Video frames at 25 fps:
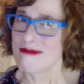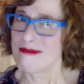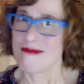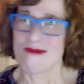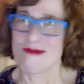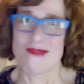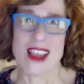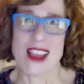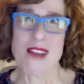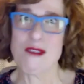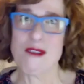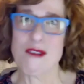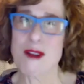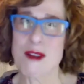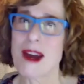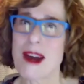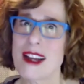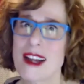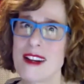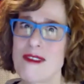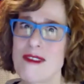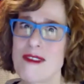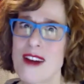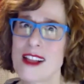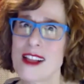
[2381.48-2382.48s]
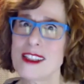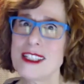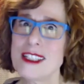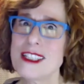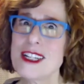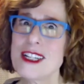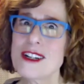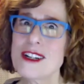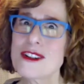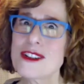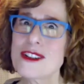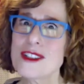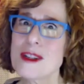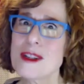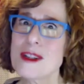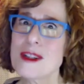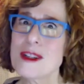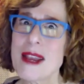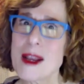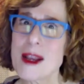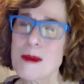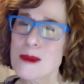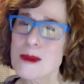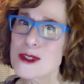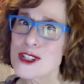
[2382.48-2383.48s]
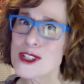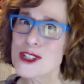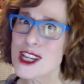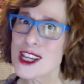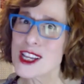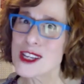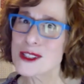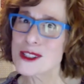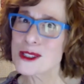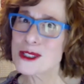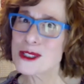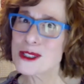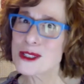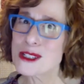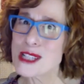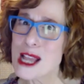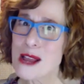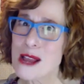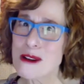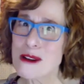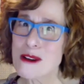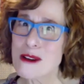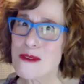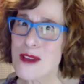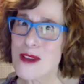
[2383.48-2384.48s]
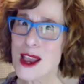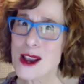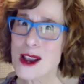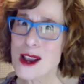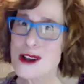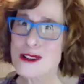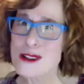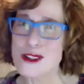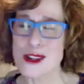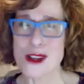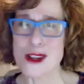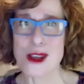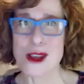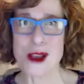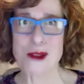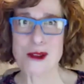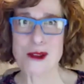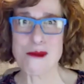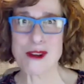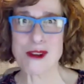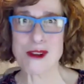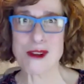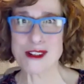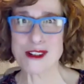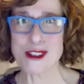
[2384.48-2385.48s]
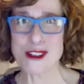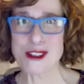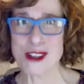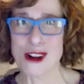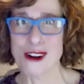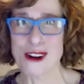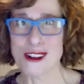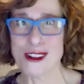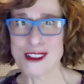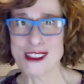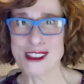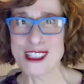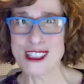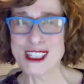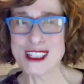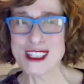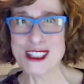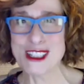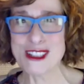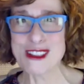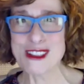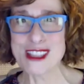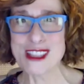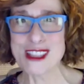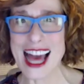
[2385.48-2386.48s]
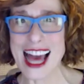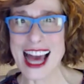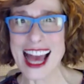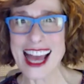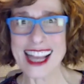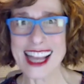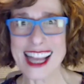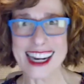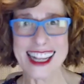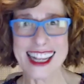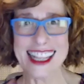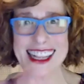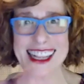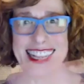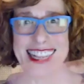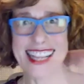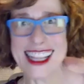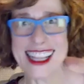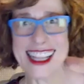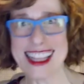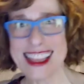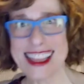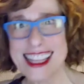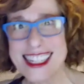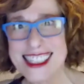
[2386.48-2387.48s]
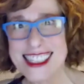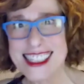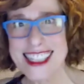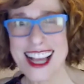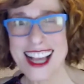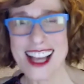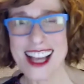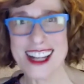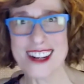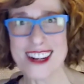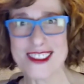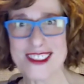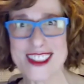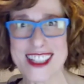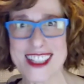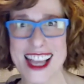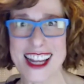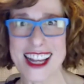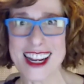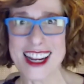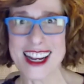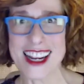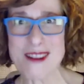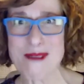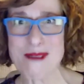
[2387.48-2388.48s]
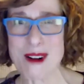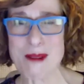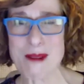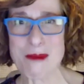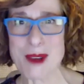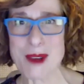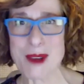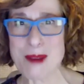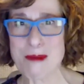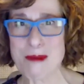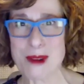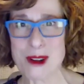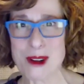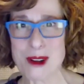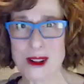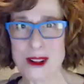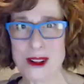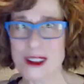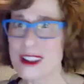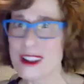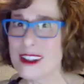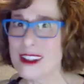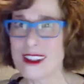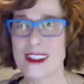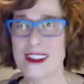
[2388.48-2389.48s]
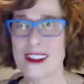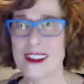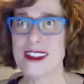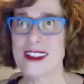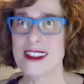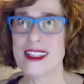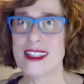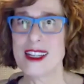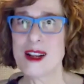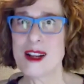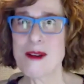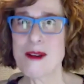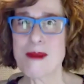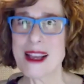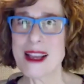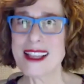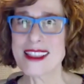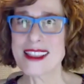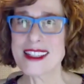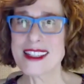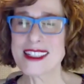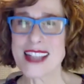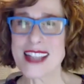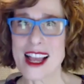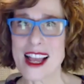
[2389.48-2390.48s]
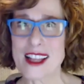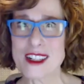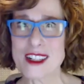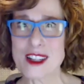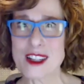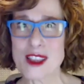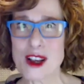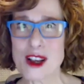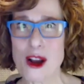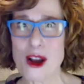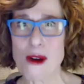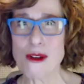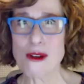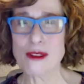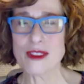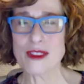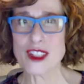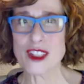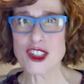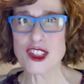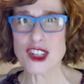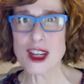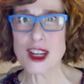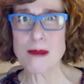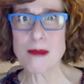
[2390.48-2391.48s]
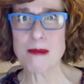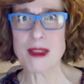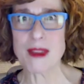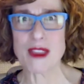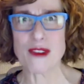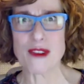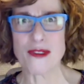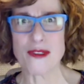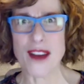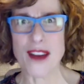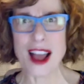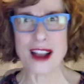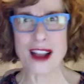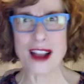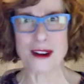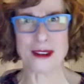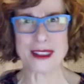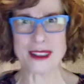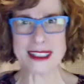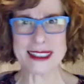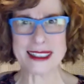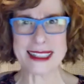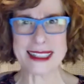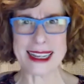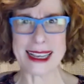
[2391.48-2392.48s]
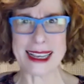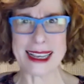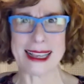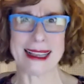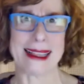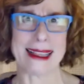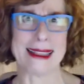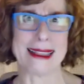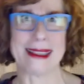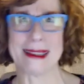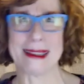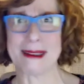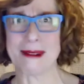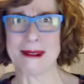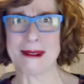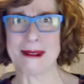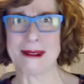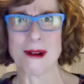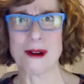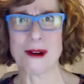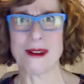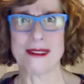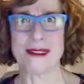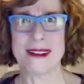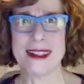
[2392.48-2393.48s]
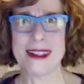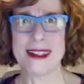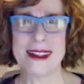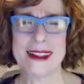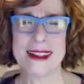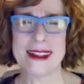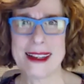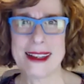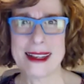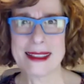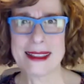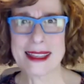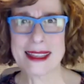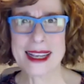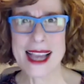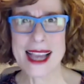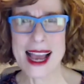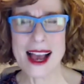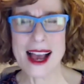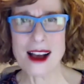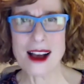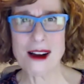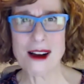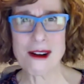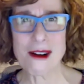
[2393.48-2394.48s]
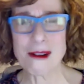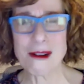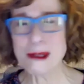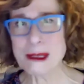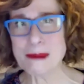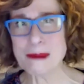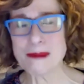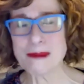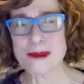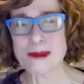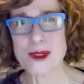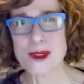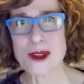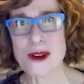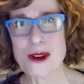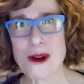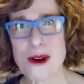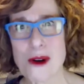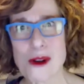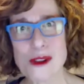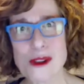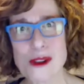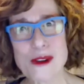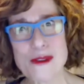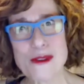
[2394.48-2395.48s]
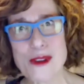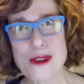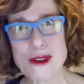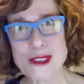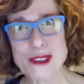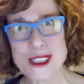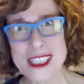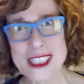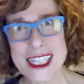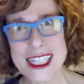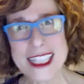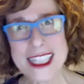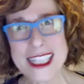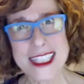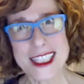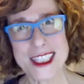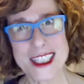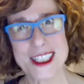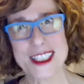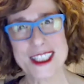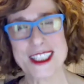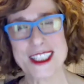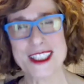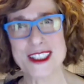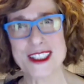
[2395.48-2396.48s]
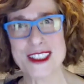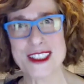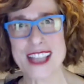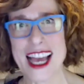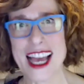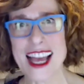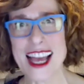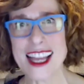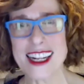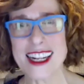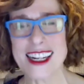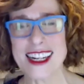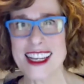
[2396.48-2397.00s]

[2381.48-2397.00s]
everybody volunteers to make a particular sound effect, and we could certainly do that in this kind of setting where people, make the sound of the goat and the sheep and the fire and the stick and the cow and all of those things. You can do that.